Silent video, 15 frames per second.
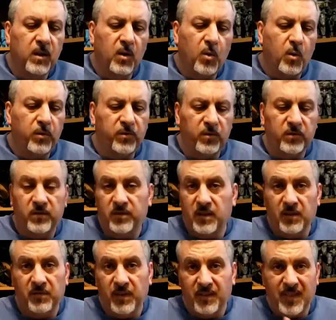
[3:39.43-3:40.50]
all sorts of
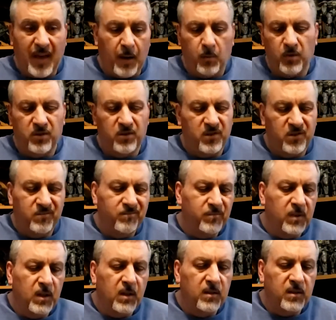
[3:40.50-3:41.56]
stuff like that, which
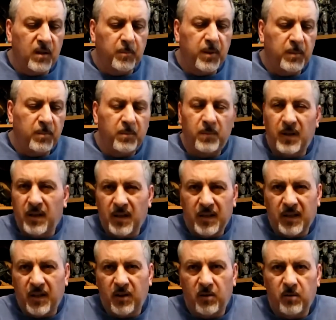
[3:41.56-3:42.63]
some people might not
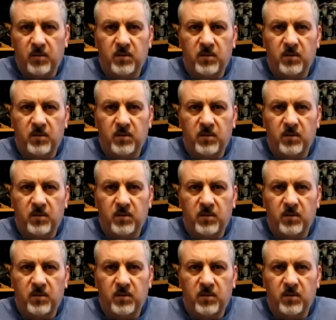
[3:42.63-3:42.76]
care.